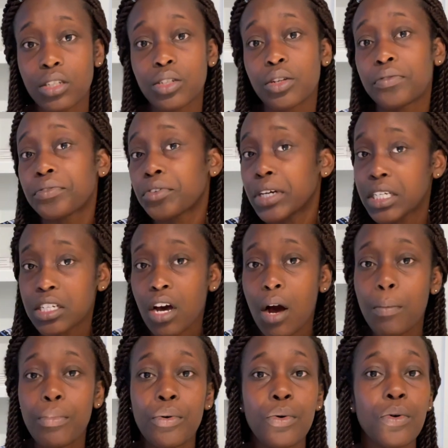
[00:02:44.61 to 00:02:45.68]
So for
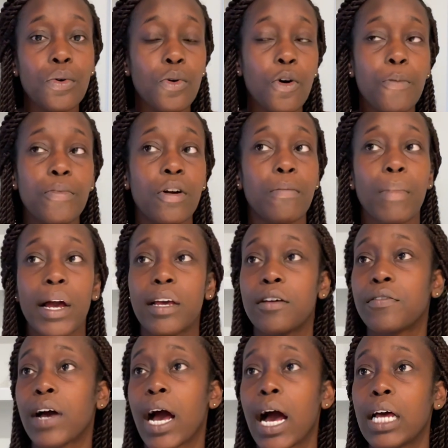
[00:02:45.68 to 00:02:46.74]
example, corporate might have
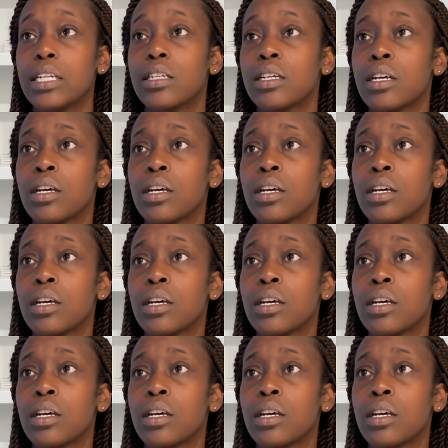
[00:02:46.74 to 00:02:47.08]
had,